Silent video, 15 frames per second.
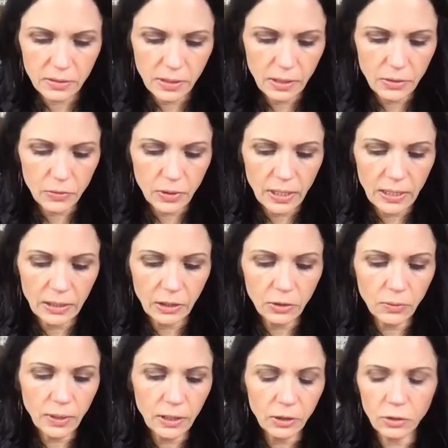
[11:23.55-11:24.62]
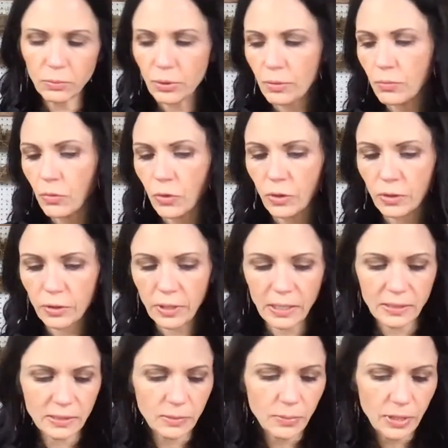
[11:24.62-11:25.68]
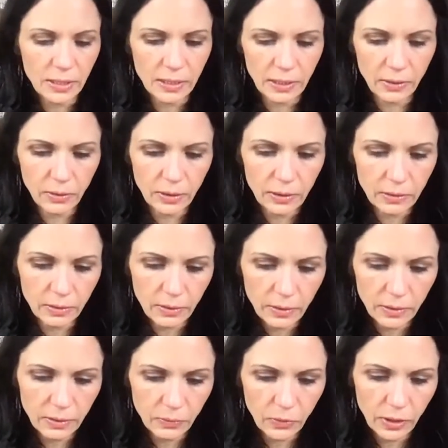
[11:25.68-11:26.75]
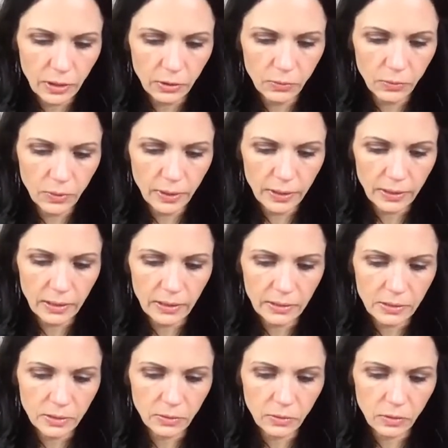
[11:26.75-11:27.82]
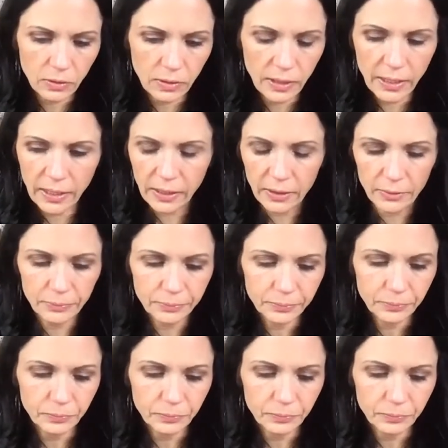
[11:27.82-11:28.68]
So, and you know what? You can put more or less depending on on what you want it to look like.